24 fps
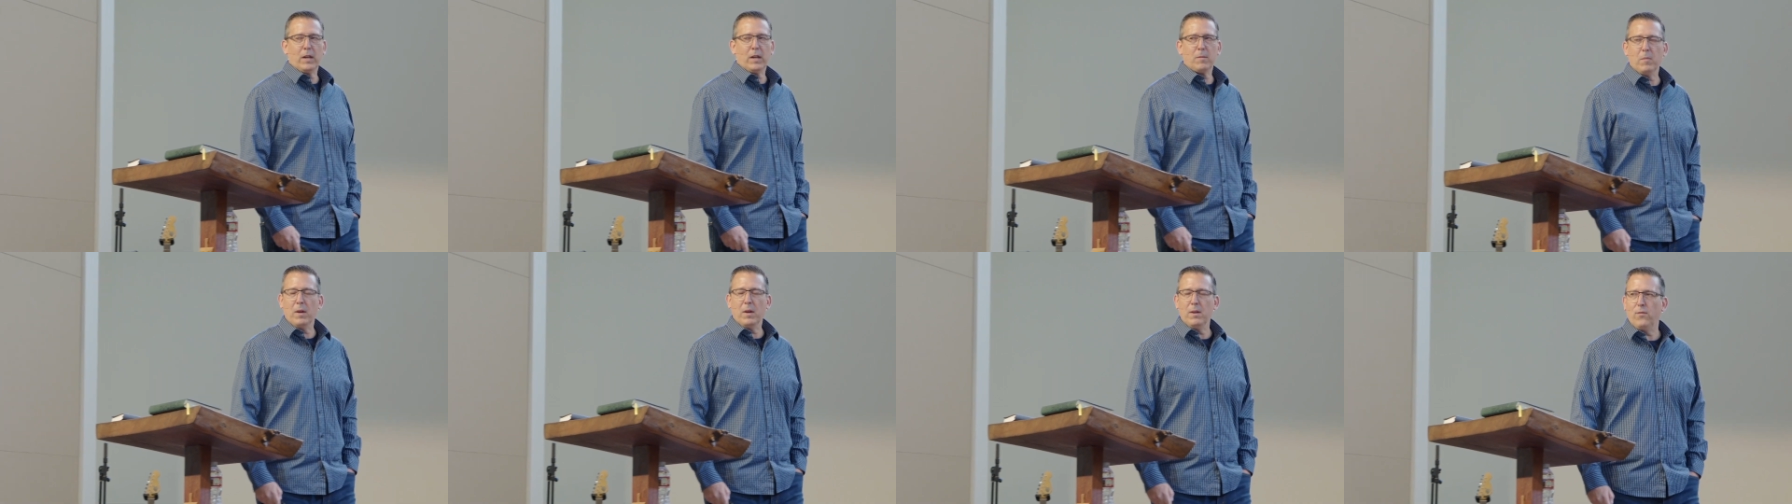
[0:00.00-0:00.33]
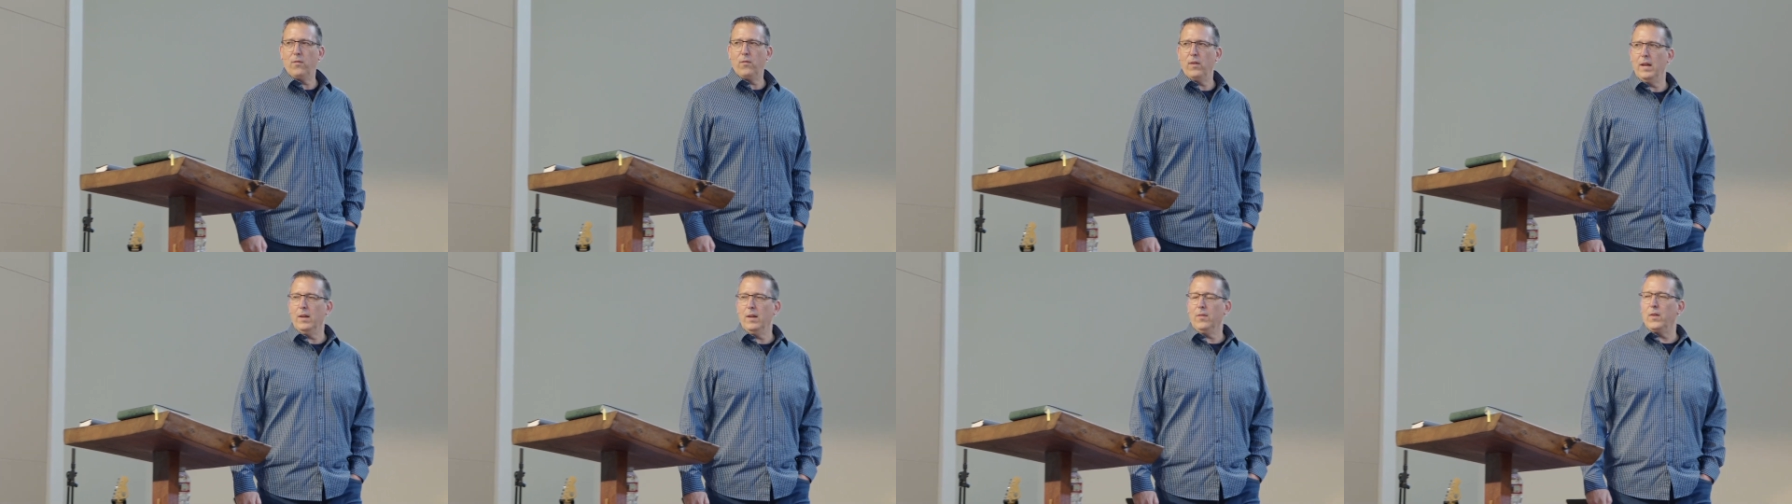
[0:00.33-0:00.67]
my
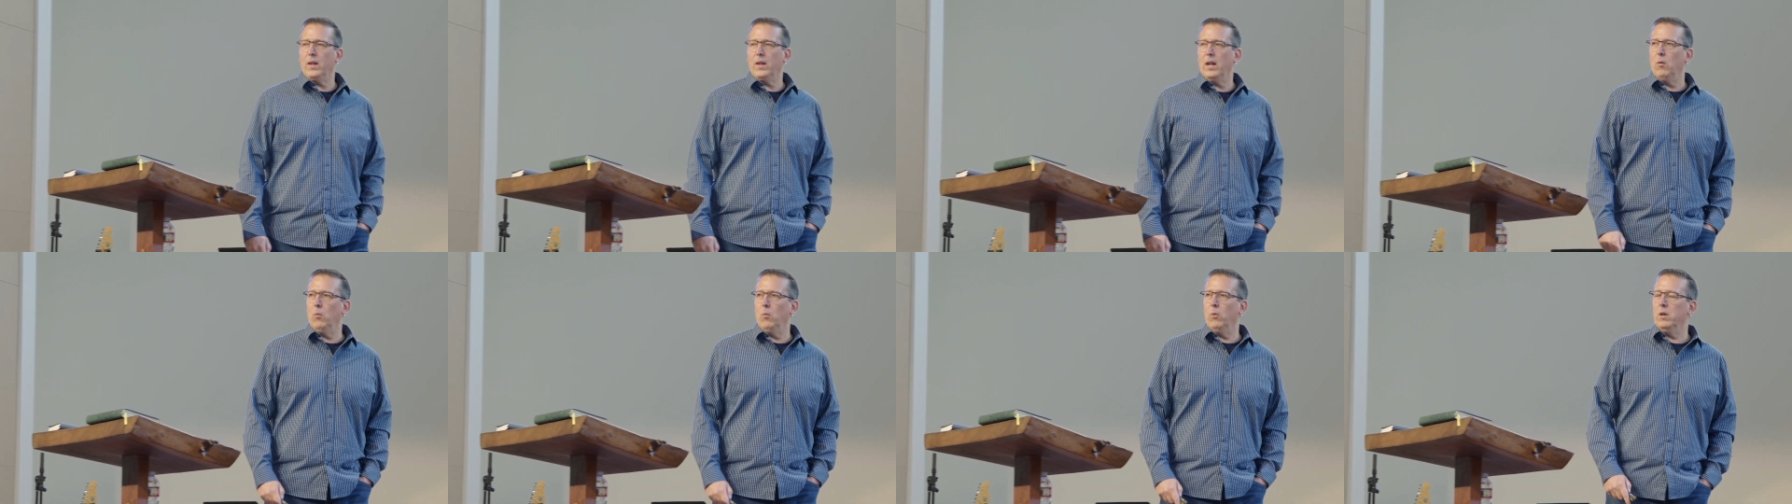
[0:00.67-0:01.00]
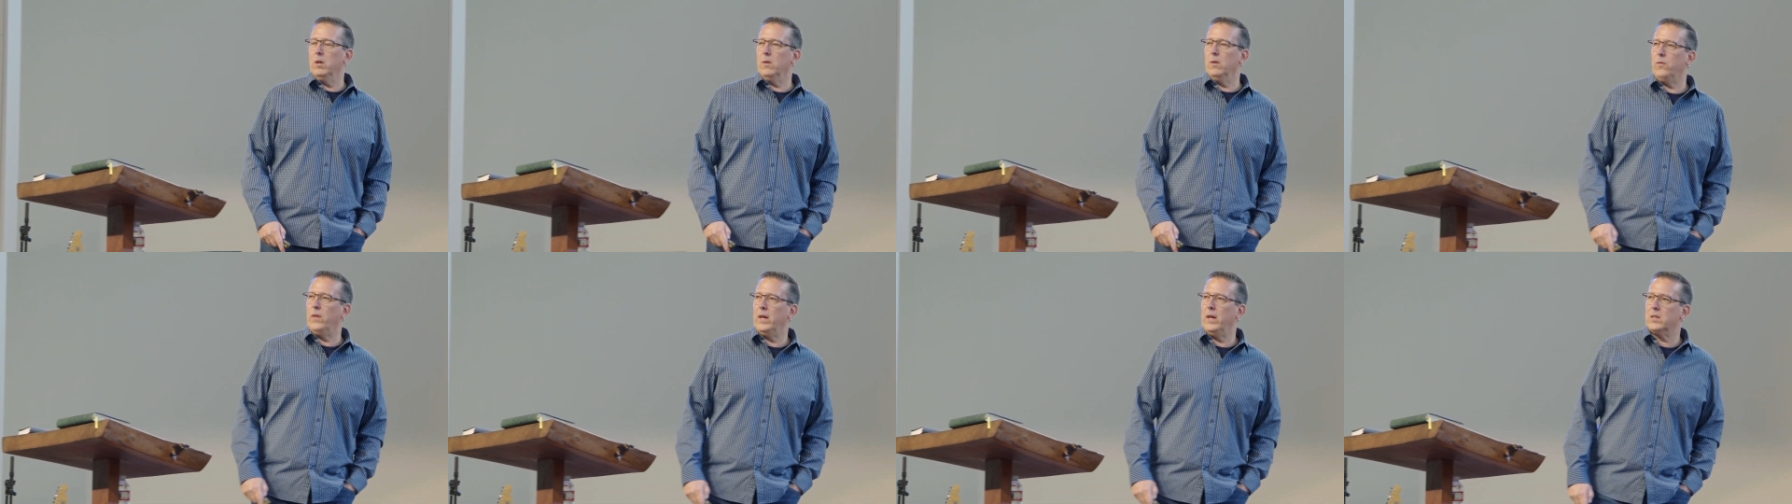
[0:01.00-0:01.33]
faith, and I wonder
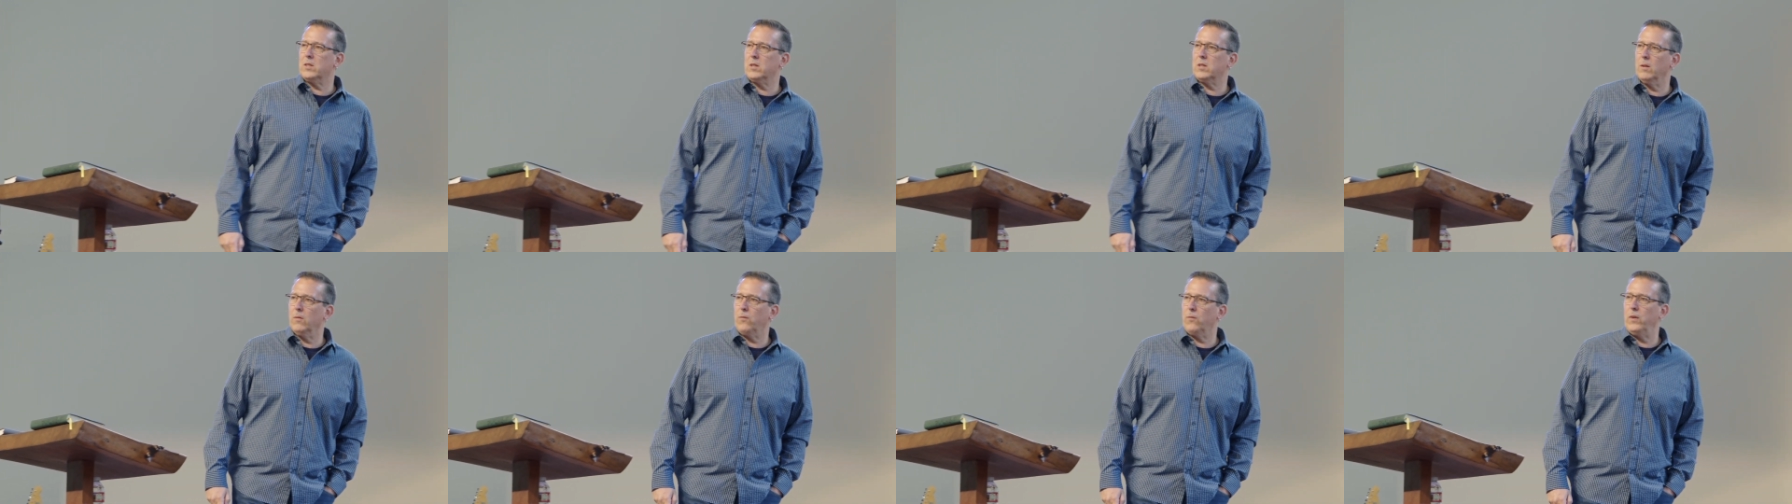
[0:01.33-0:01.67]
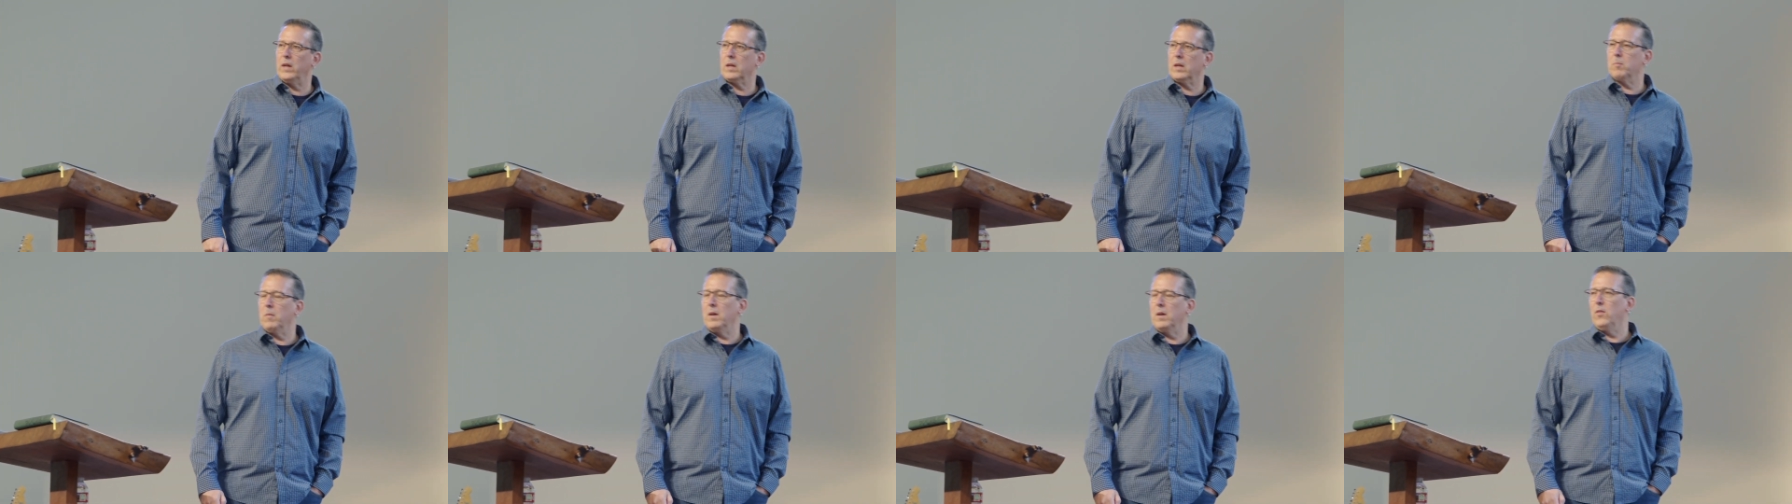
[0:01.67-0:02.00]
if that should
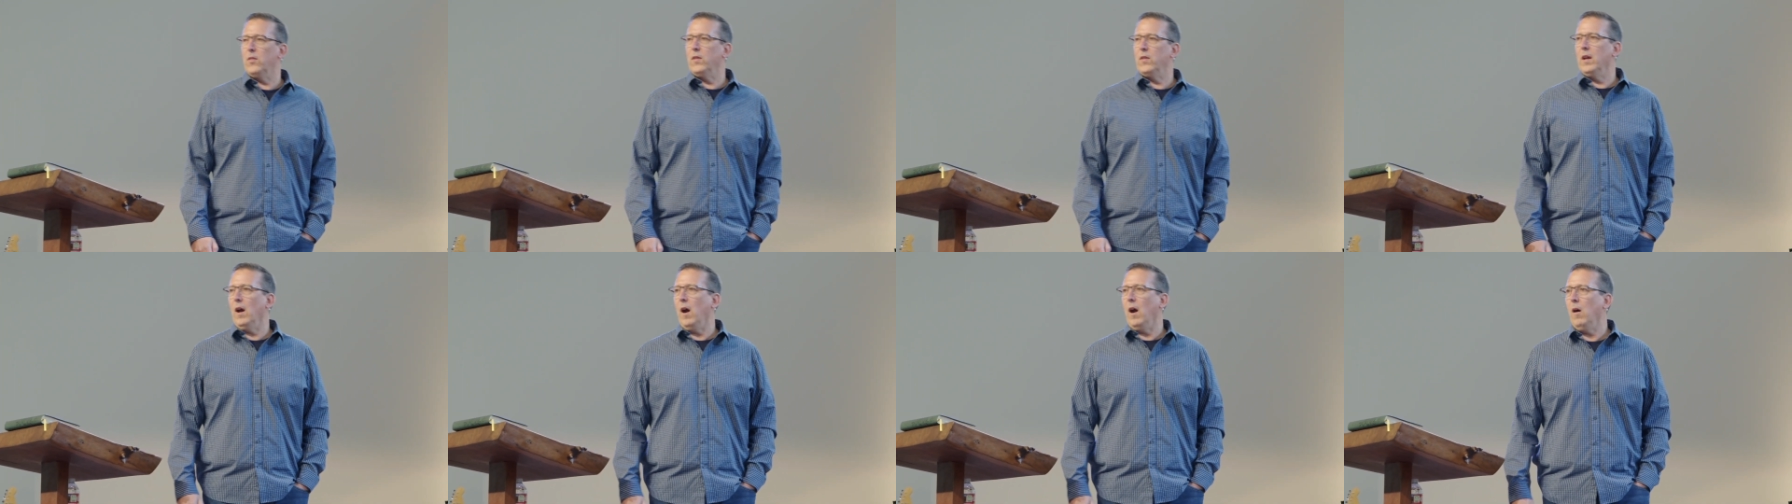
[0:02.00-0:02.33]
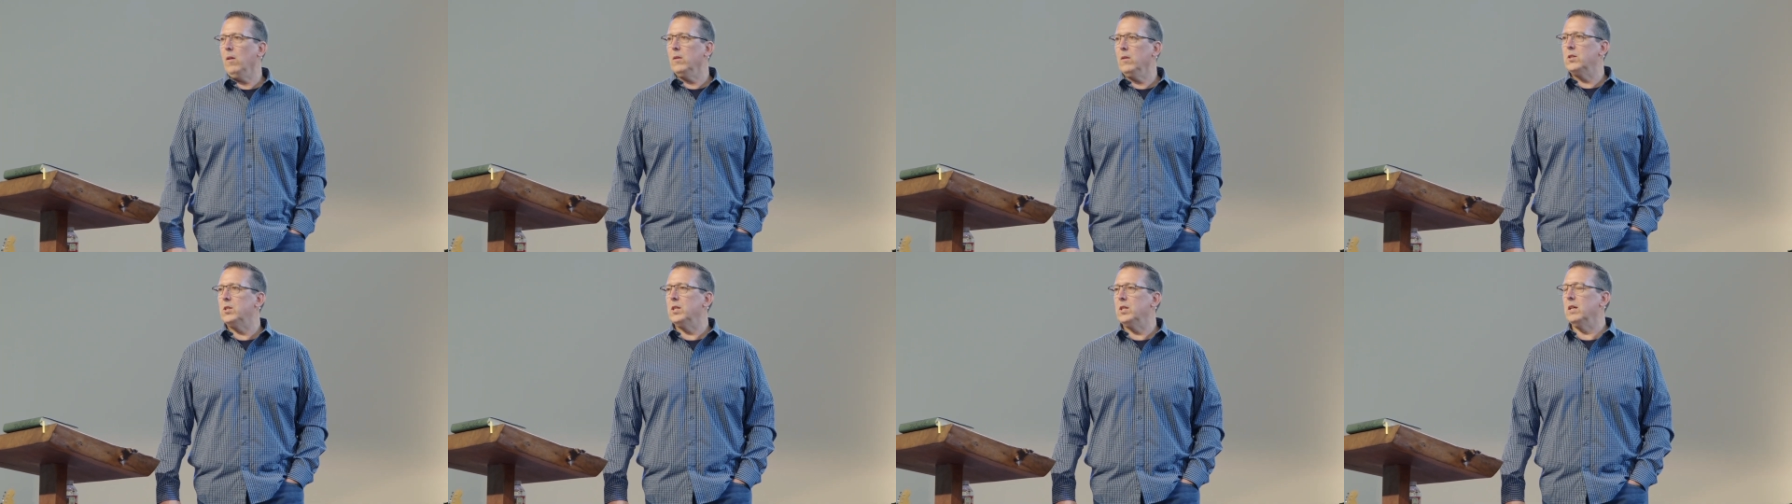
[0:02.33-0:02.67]
affect my
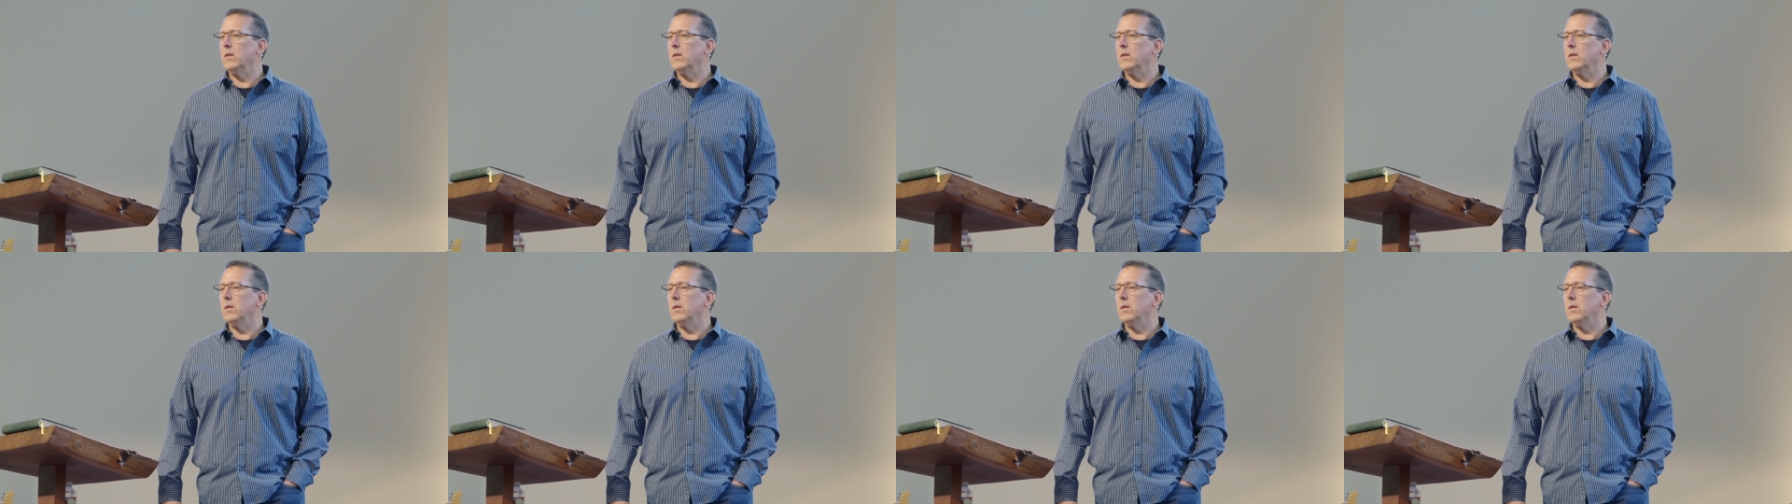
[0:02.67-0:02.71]
theology.